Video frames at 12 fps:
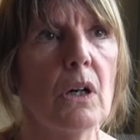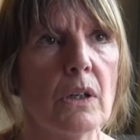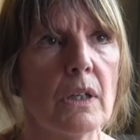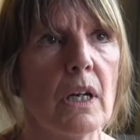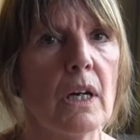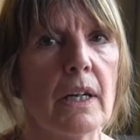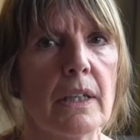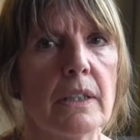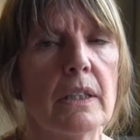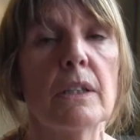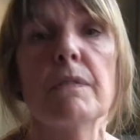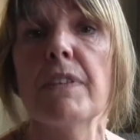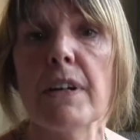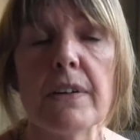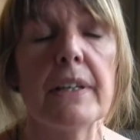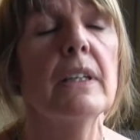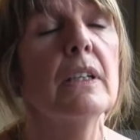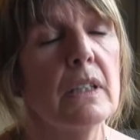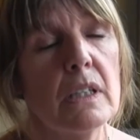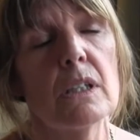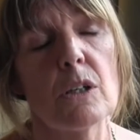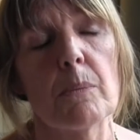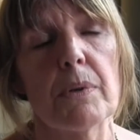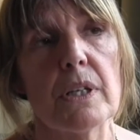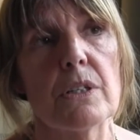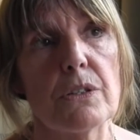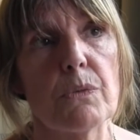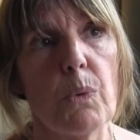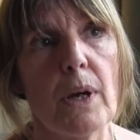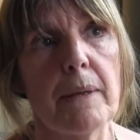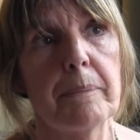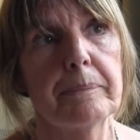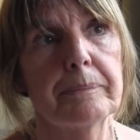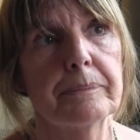online in a very comprehensive way.